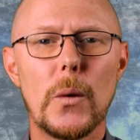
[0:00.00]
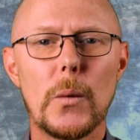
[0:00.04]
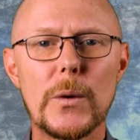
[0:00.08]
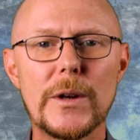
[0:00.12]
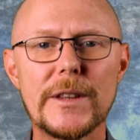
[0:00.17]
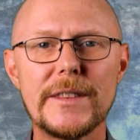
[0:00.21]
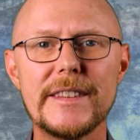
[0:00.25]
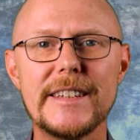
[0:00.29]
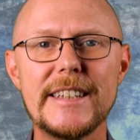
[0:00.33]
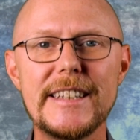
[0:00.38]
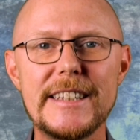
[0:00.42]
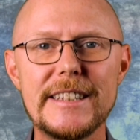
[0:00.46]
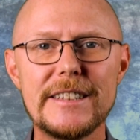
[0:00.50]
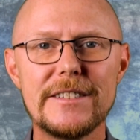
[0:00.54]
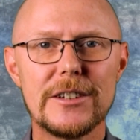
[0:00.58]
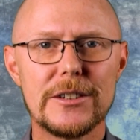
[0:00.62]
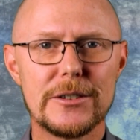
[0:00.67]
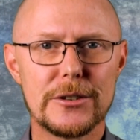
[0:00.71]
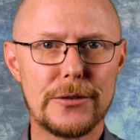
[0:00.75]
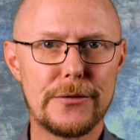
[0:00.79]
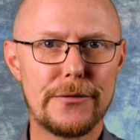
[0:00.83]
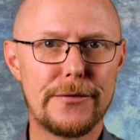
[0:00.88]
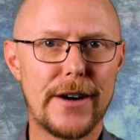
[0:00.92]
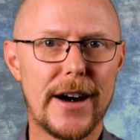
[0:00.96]
we
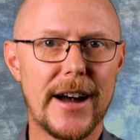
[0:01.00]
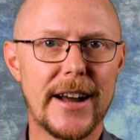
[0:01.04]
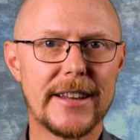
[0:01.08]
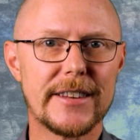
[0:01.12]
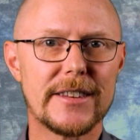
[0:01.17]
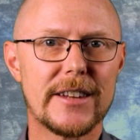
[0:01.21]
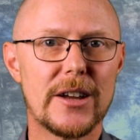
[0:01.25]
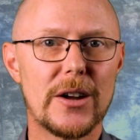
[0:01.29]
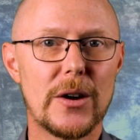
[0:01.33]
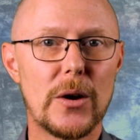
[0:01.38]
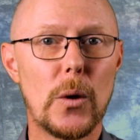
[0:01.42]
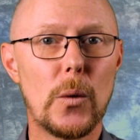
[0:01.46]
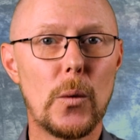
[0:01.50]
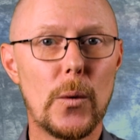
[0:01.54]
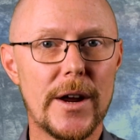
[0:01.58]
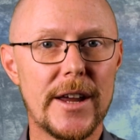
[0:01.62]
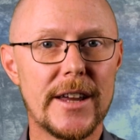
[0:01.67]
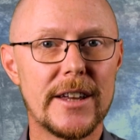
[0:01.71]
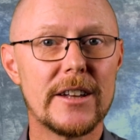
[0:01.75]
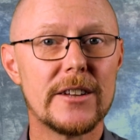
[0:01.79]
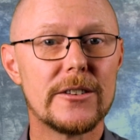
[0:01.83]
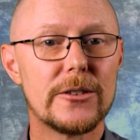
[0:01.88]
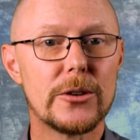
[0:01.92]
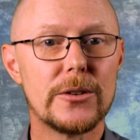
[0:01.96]
need to find a
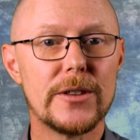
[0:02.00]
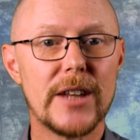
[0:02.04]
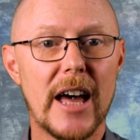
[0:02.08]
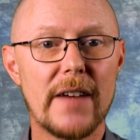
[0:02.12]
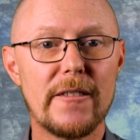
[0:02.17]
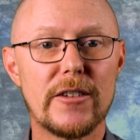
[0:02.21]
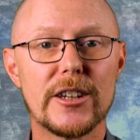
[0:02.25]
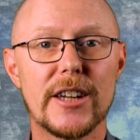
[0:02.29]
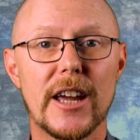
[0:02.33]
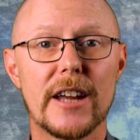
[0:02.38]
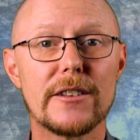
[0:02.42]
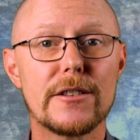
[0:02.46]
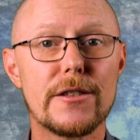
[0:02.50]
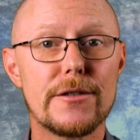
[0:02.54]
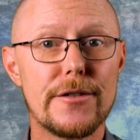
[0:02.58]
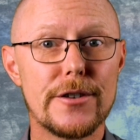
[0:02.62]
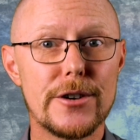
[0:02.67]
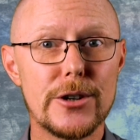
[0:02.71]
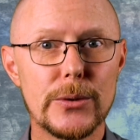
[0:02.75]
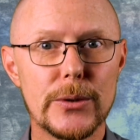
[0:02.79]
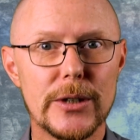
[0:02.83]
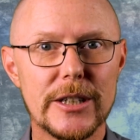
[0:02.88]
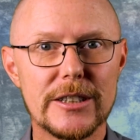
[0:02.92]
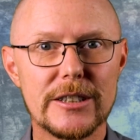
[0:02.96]
way to navigate
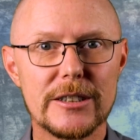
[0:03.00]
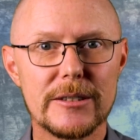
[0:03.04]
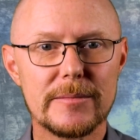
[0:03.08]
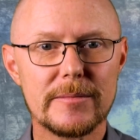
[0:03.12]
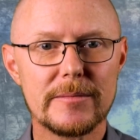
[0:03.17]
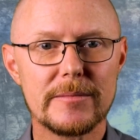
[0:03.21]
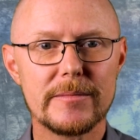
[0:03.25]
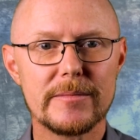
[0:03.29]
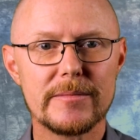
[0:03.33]
through it,